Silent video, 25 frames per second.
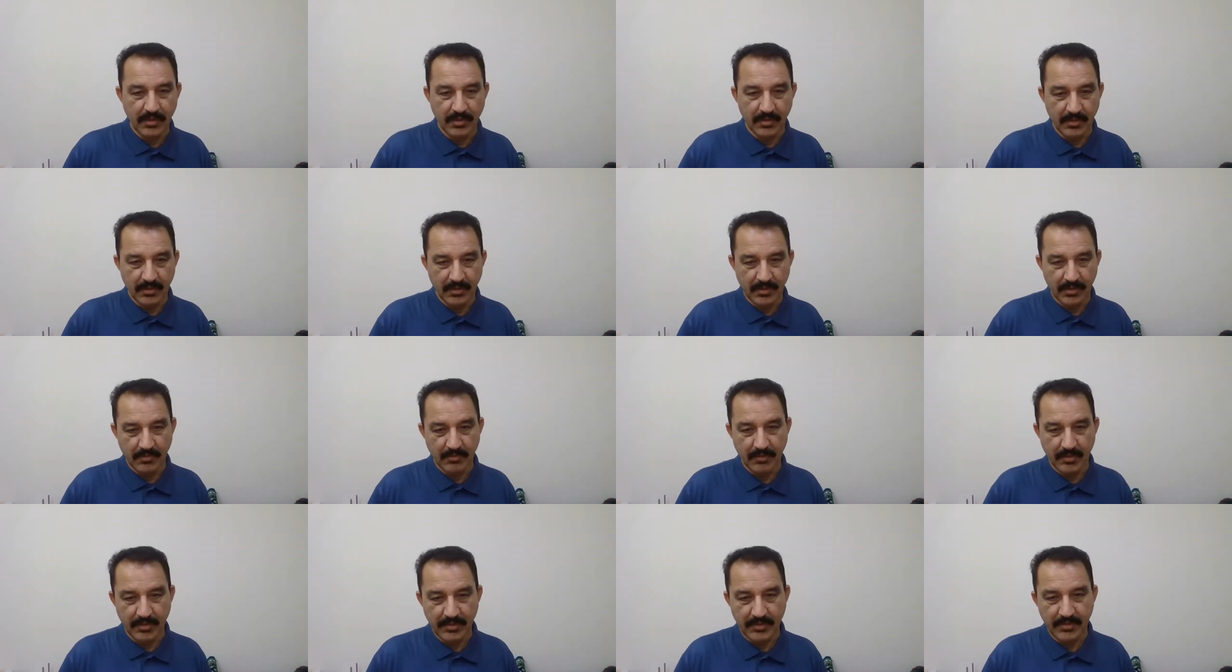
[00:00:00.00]

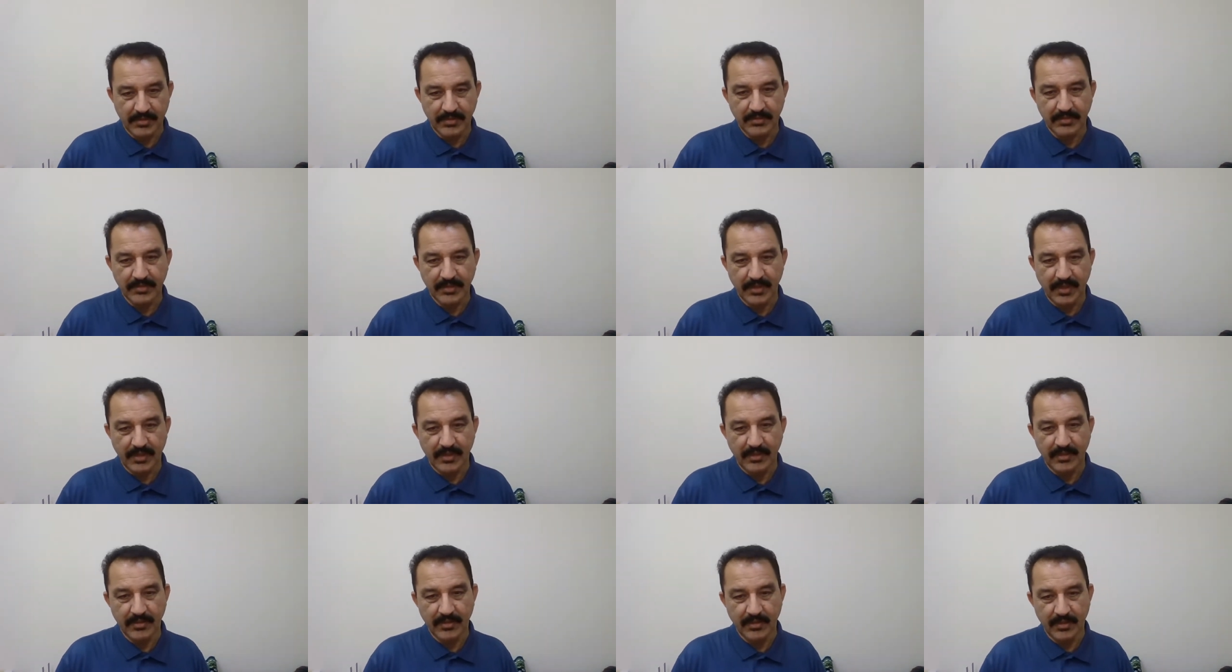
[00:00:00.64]
But
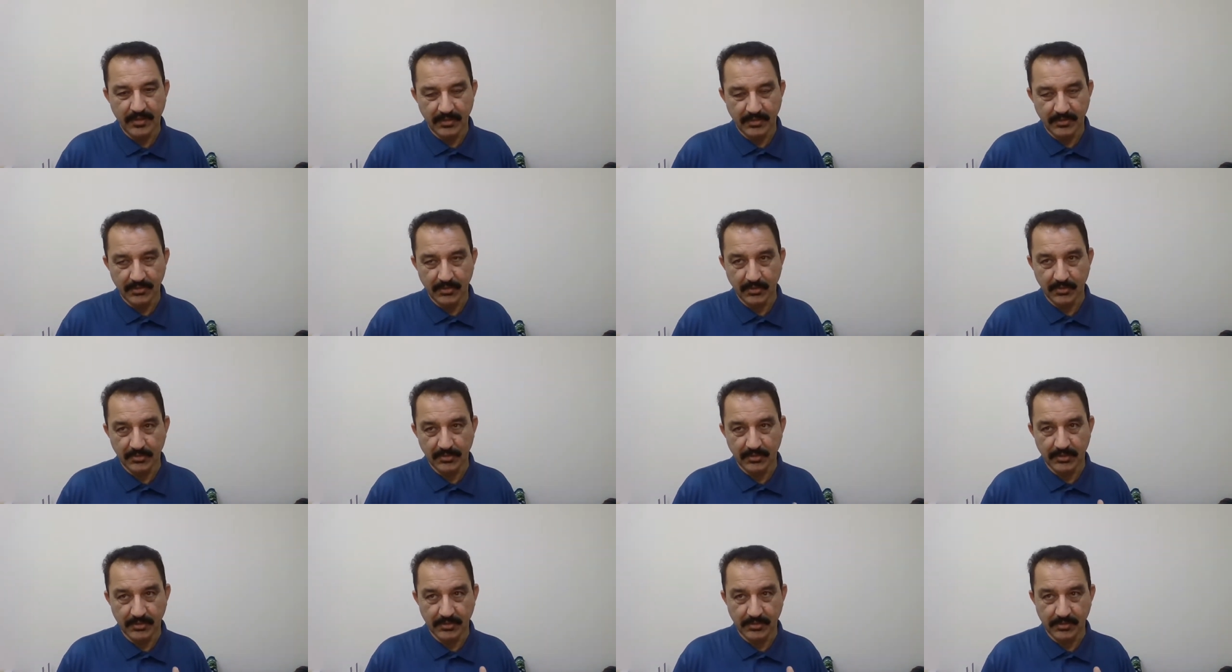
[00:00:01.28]

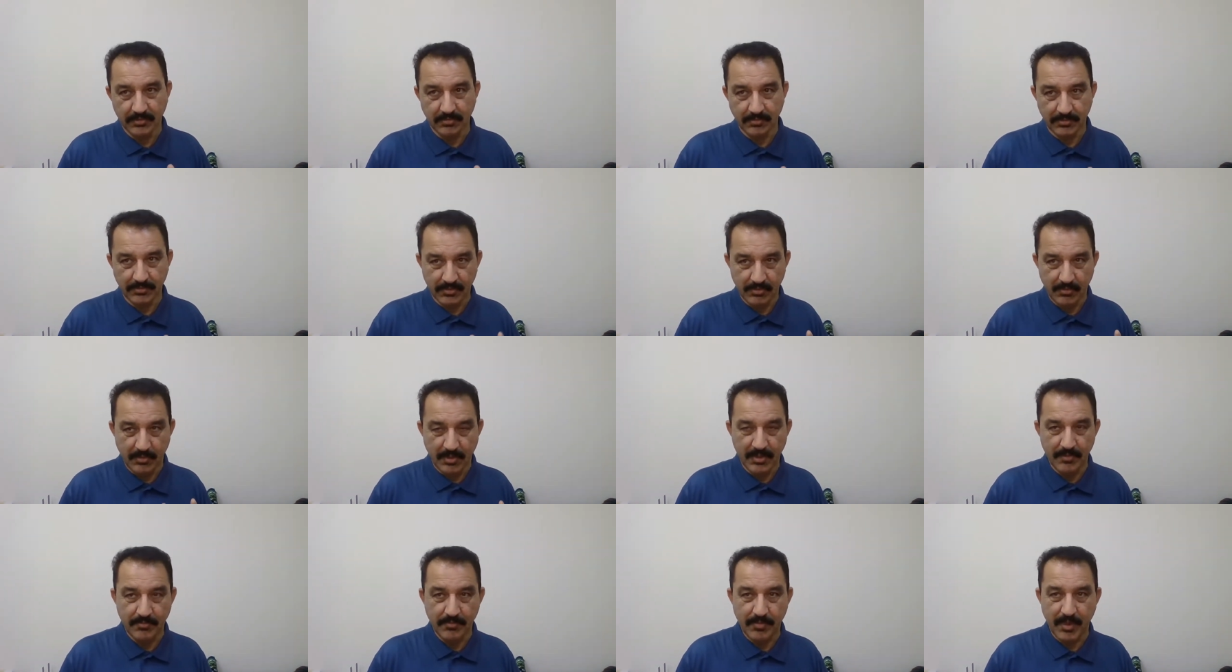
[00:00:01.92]
also the
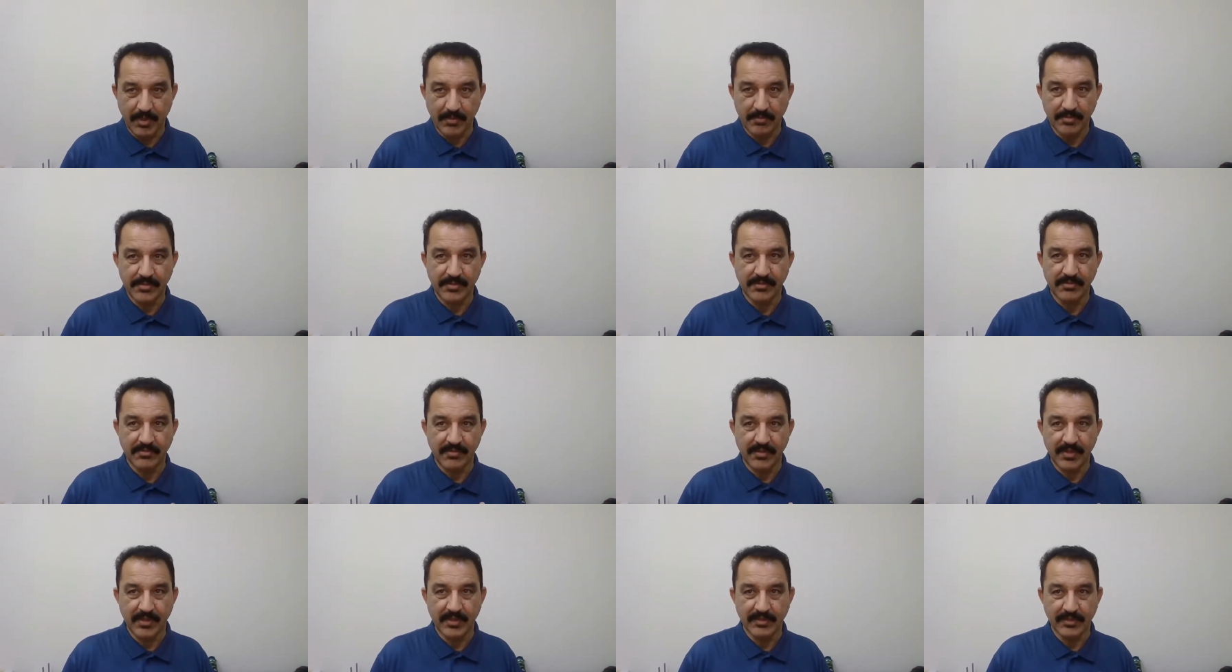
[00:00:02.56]
small pipes
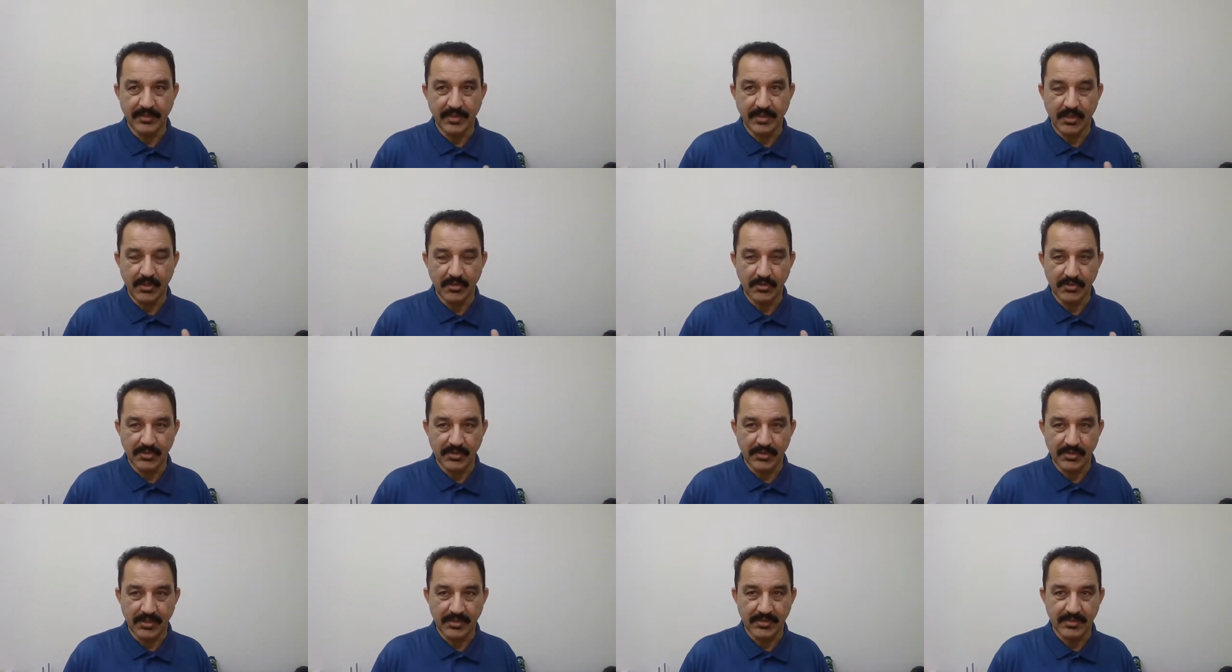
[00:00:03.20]
where the
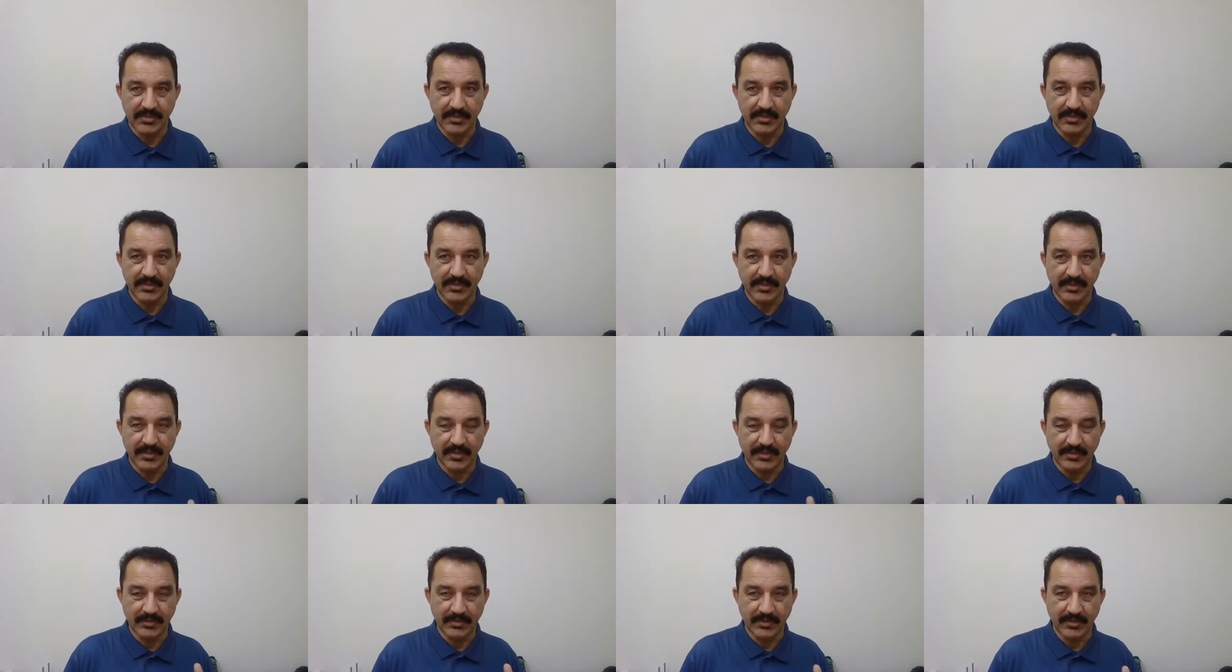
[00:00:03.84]
house connection
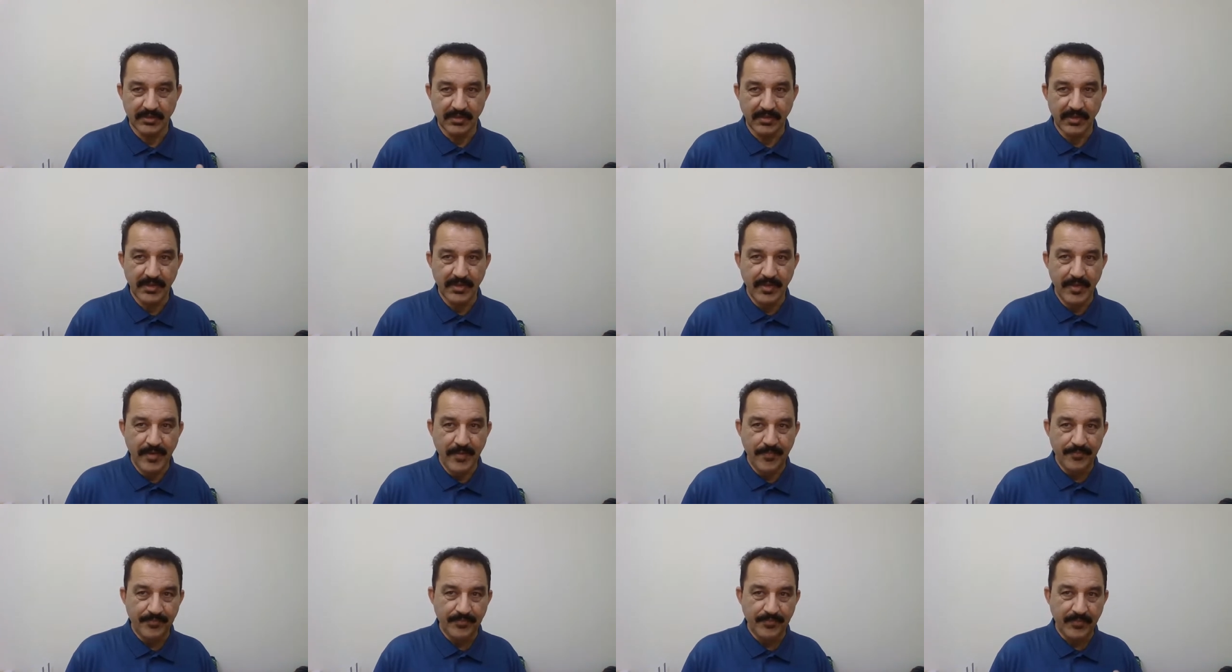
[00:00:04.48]
and other
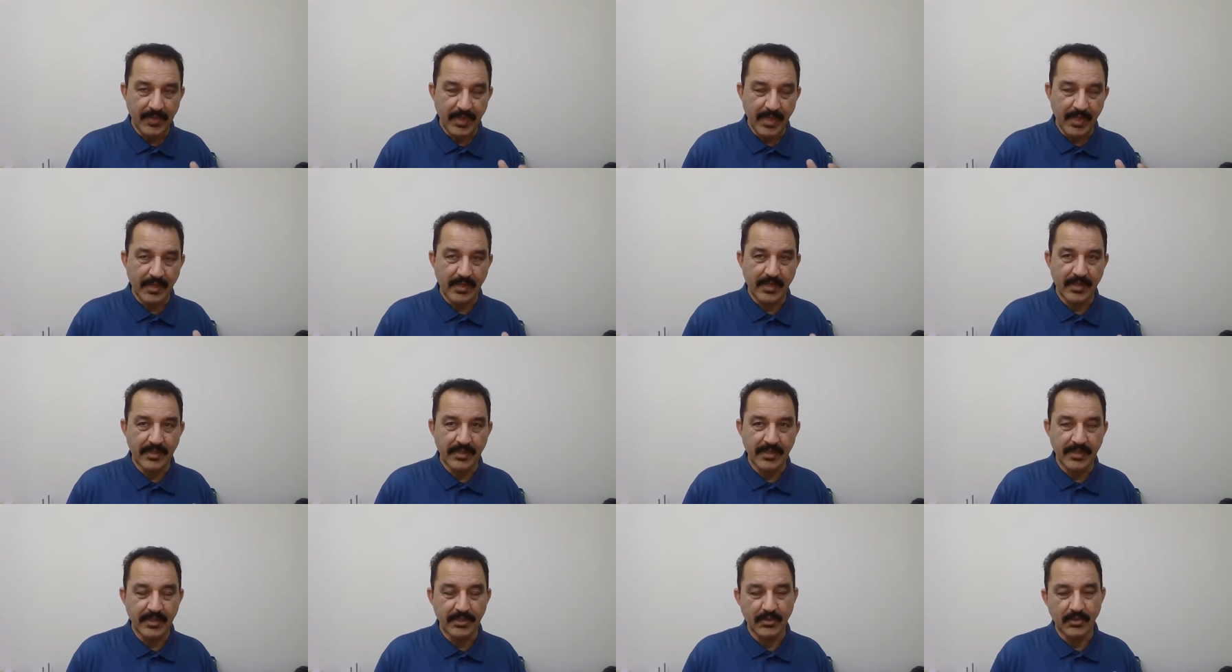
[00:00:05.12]

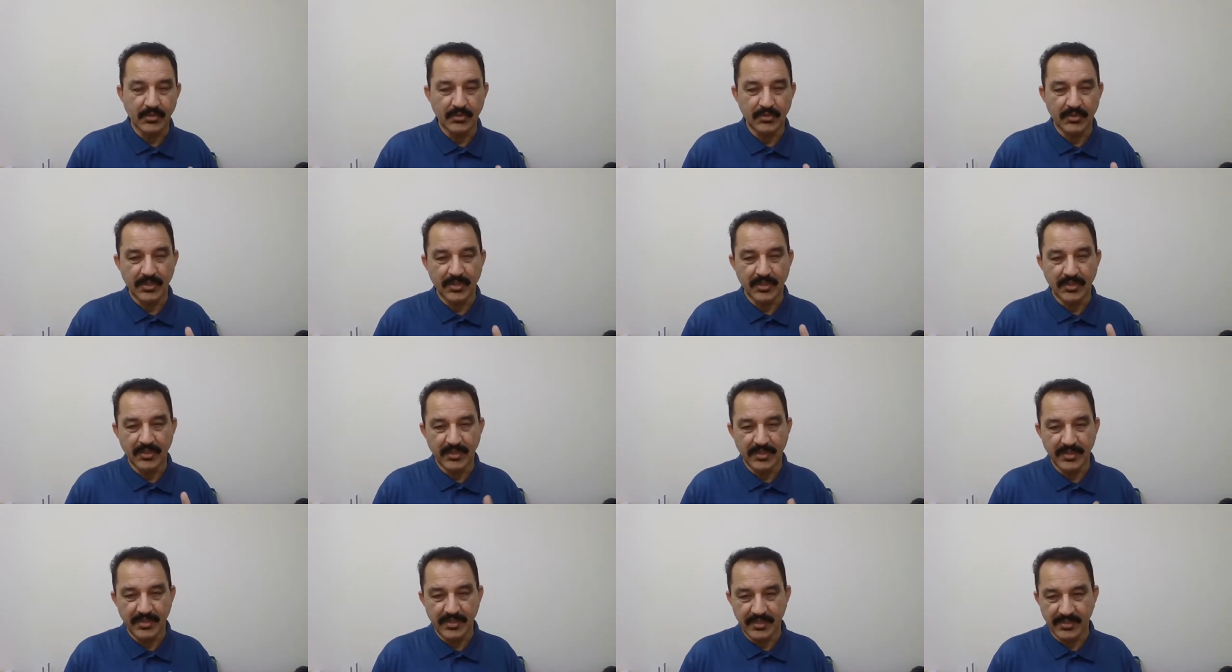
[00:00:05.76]
according to
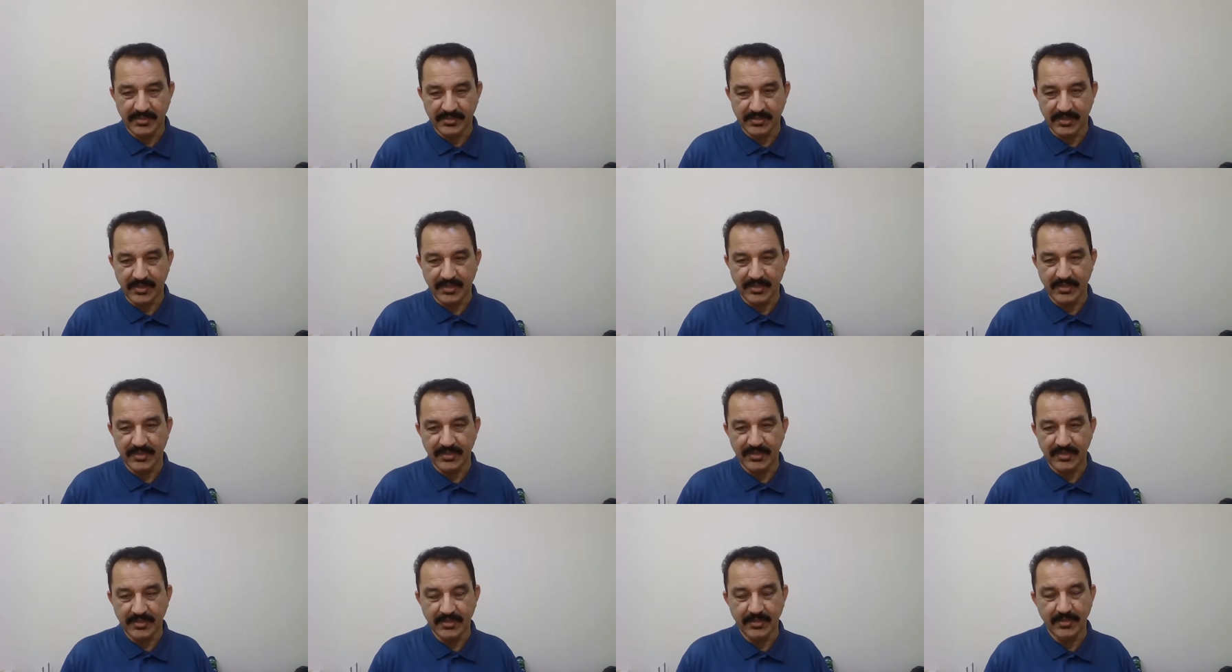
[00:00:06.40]
the area
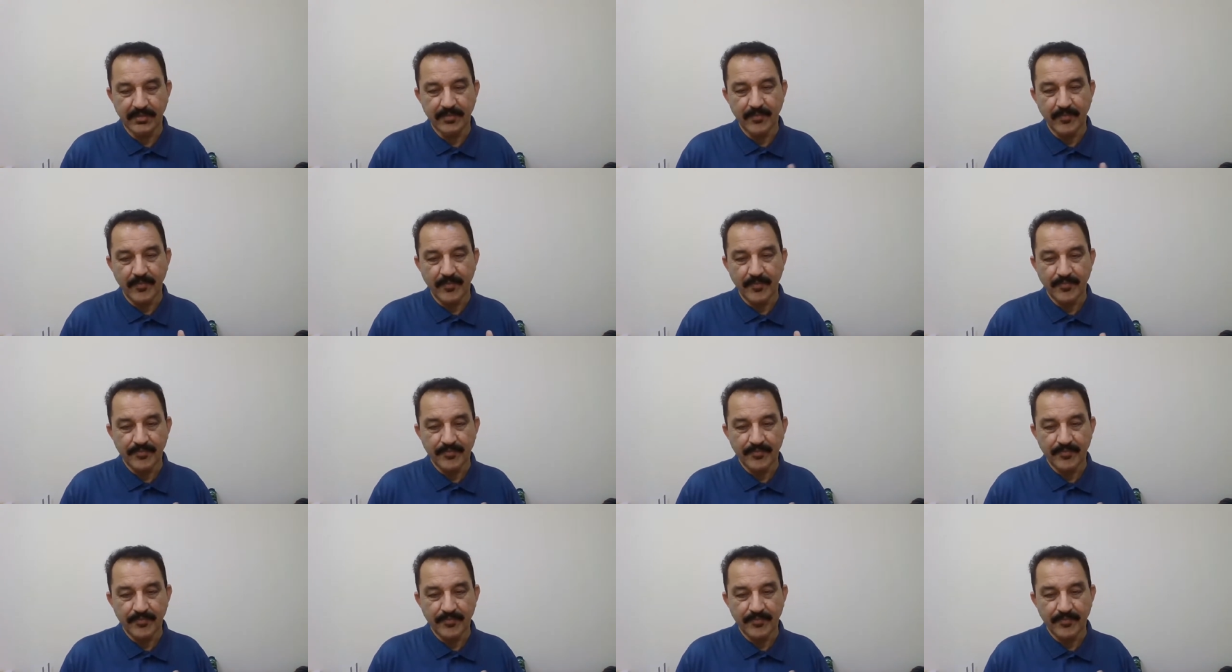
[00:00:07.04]
strategy,